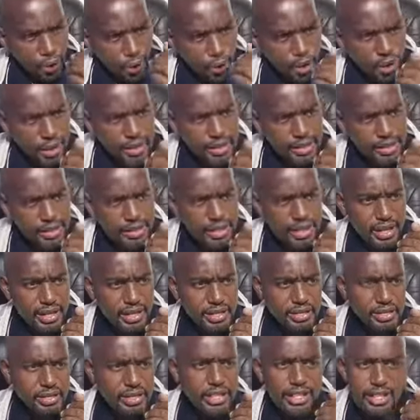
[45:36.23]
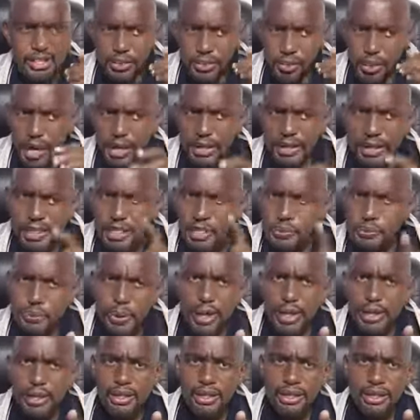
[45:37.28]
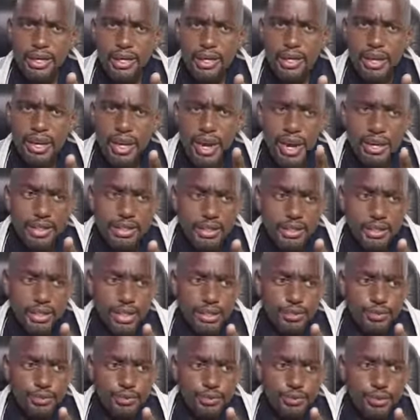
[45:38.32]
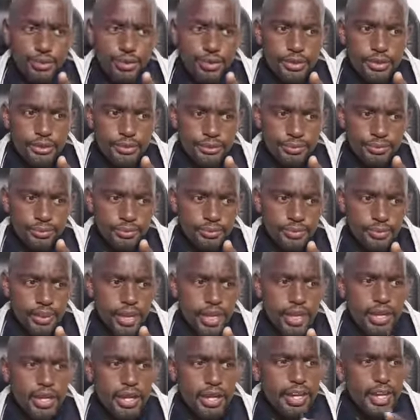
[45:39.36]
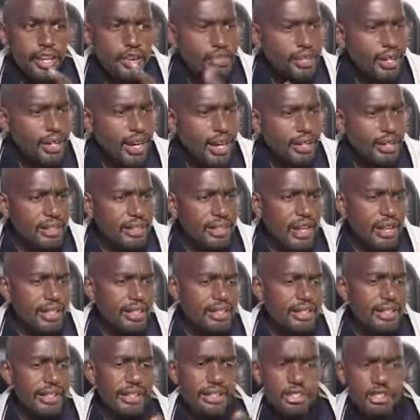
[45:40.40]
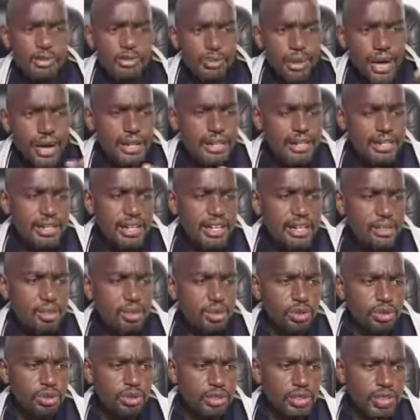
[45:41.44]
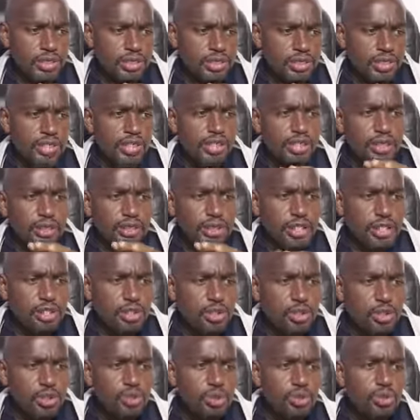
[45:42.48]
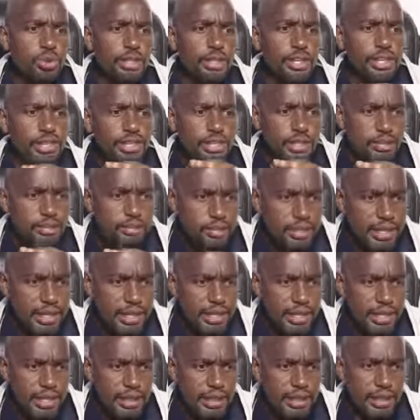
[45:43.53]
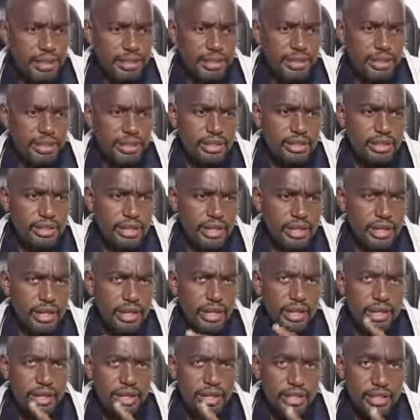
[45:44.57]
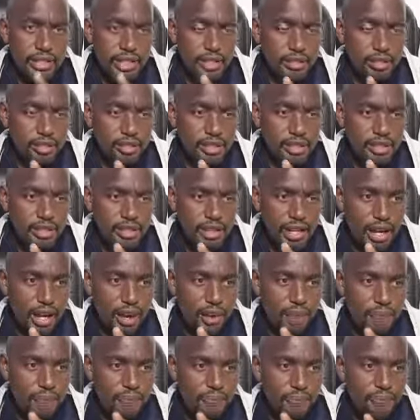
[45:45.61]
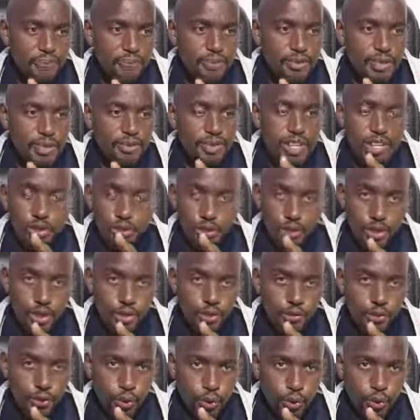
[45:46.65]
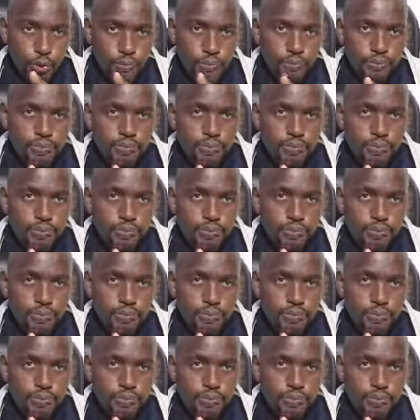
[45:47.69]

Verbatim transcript: All his days his work is pain and grief. Hmm. Even at night his mind does not rest. This too is meaningless. Listen to this now. Verse 24.